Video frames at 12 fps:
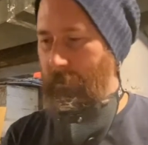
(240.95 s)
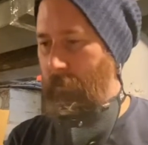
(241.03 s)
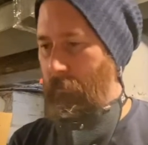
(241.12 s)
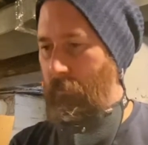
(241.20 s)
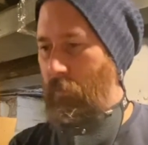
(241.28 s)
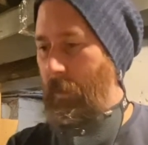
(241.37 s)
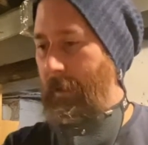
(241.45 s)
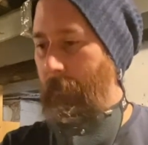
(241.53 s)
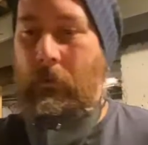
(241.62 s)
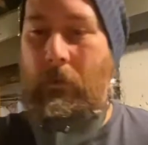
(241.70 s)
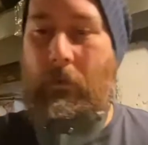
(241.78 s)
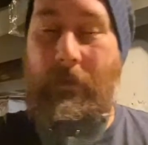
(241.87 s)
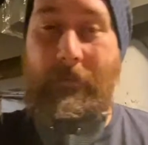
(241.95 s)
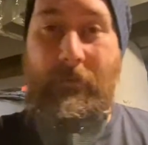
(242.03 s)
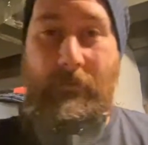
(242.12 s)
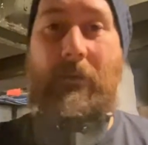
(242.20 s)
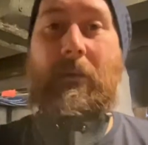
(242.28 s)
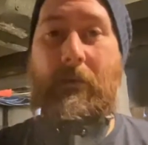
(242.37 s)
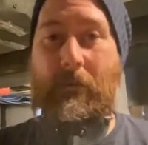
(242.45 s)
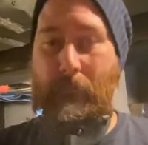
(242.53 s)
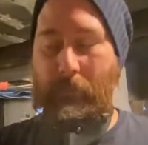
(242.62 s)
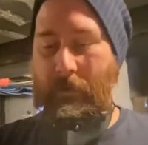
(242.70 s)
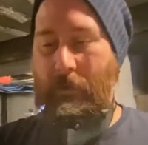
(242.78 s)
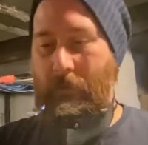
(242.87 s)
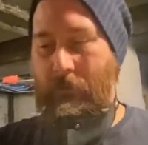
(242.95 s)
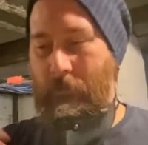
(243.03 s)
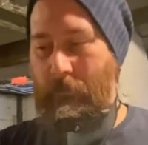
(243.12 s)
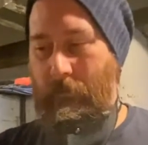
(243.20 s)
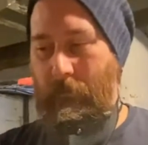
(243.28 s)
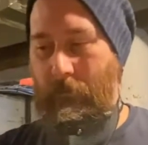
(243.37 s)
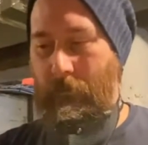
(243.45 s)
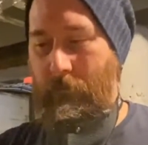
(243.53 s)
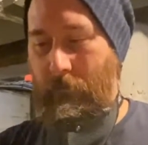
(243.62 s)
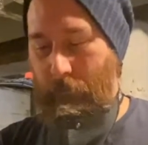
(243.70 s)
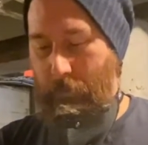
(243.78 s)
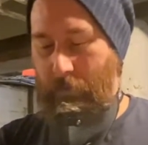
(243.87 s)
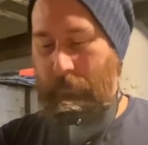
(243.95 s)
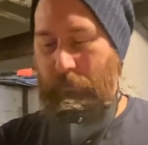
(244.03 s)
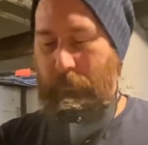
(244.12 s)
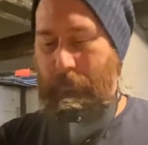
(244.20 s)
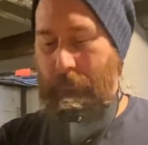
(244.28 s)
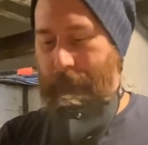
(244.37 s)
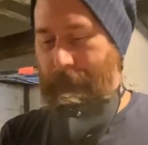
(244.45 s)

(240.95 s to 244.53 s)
goes quick. I'll get this heated up and I'll come back and show you.